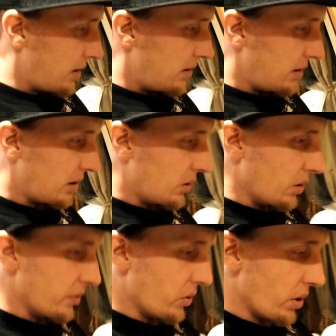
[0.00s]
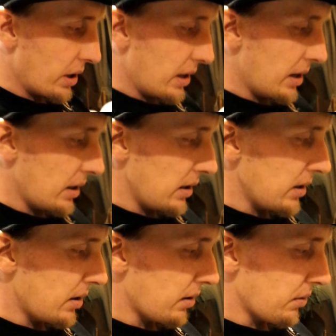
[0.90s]
just to avoid
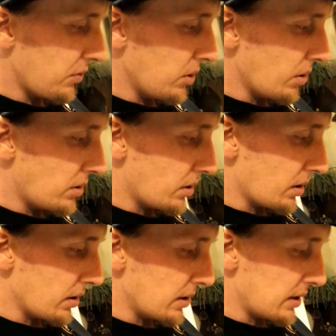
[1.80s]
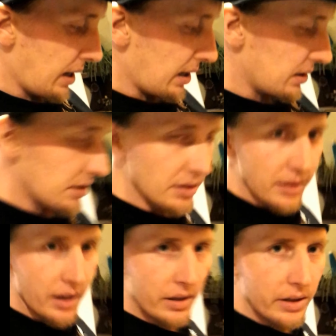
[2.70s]
any future disasters
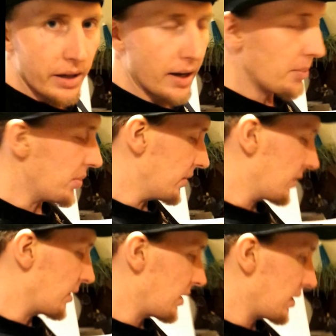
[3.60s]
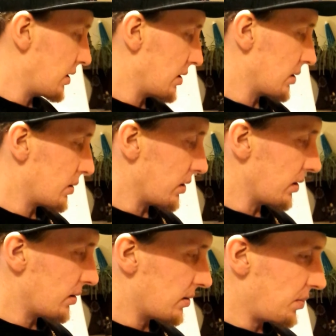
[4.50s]
that could happen,
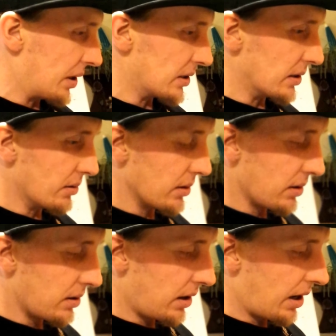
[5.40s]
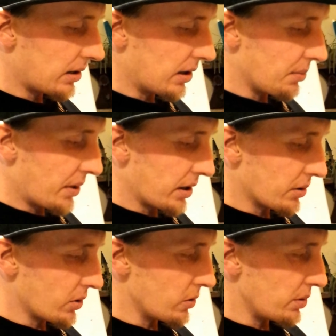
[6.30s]
especially with
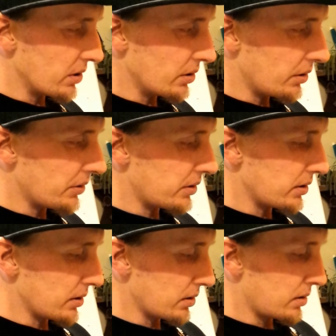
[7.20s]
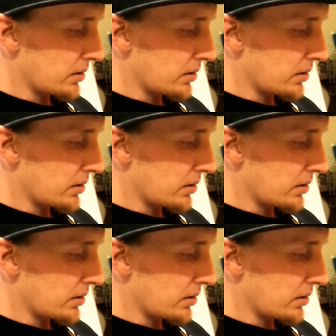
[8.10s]
antimicrobials and